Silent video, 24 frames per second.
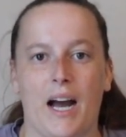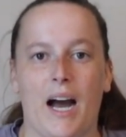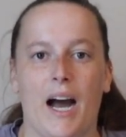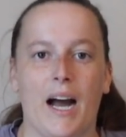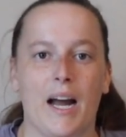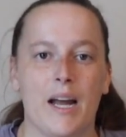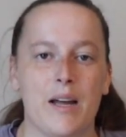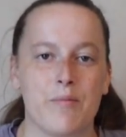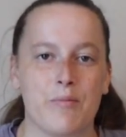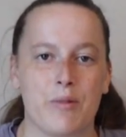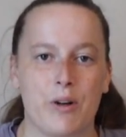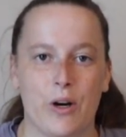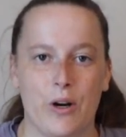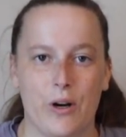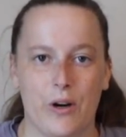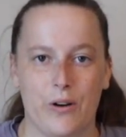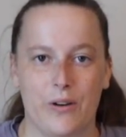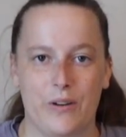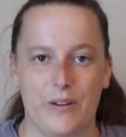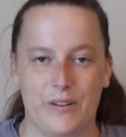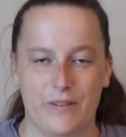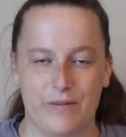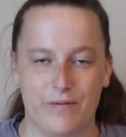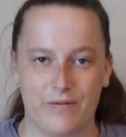I am
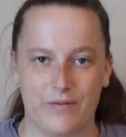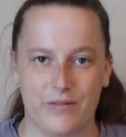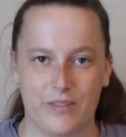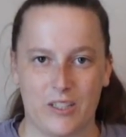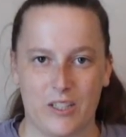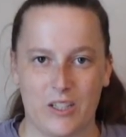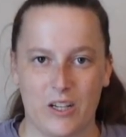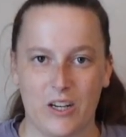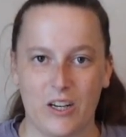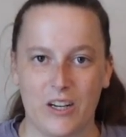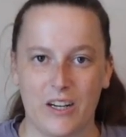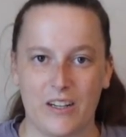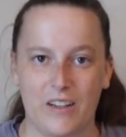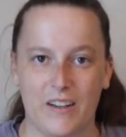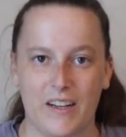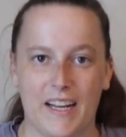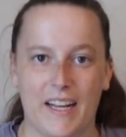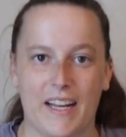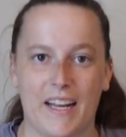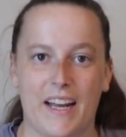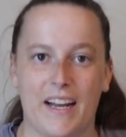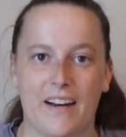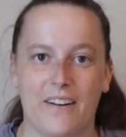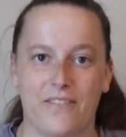cur
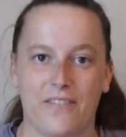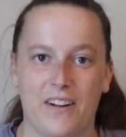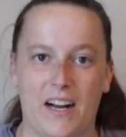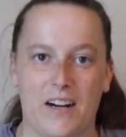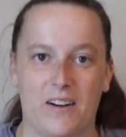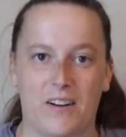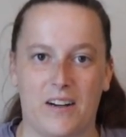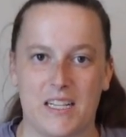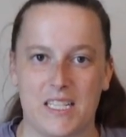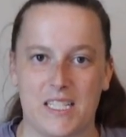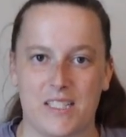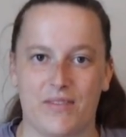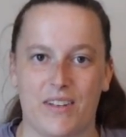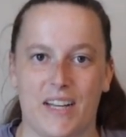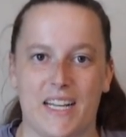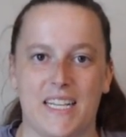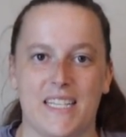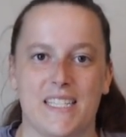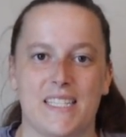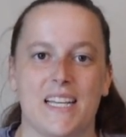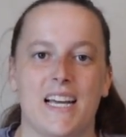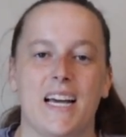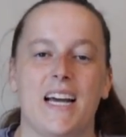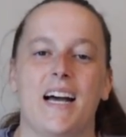currently in a fat loss
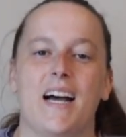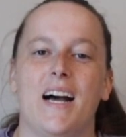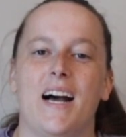phase.